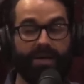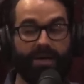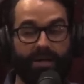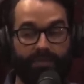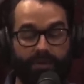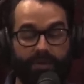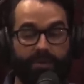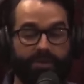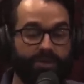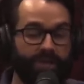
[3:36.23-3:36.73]

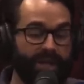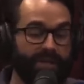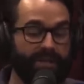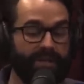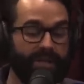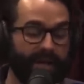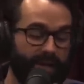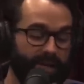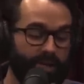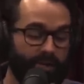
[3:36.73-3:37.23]
If you're
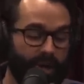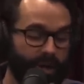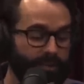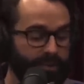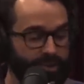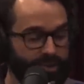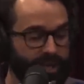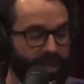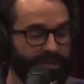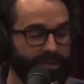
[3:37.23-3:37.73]
rejecting that, you are
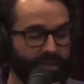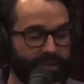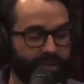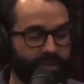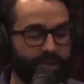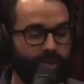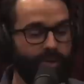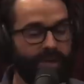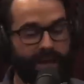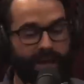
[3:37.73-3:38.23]
rejecting
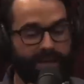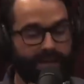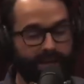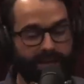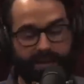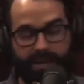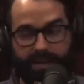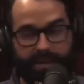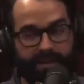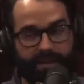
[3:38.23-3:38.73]
your human
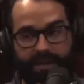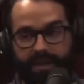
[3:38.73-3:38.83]
identity.